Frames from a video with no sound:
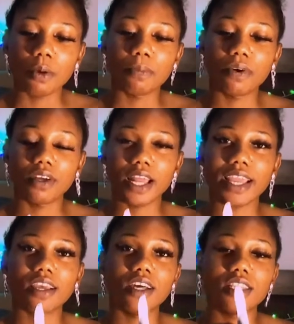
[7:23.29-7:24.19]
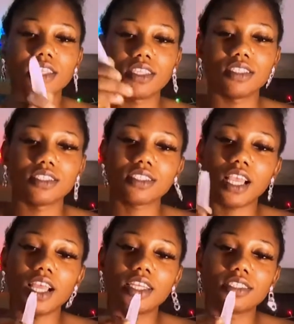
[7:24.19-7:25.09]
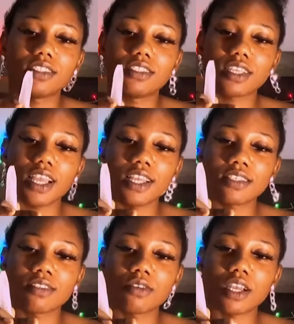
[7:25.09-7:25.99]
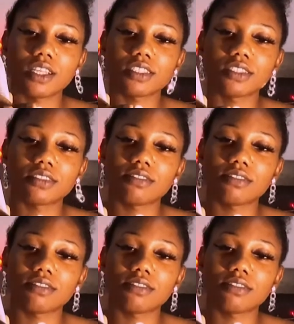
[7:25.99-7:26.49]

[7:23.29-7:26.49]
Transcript: But I got this, and guys, look at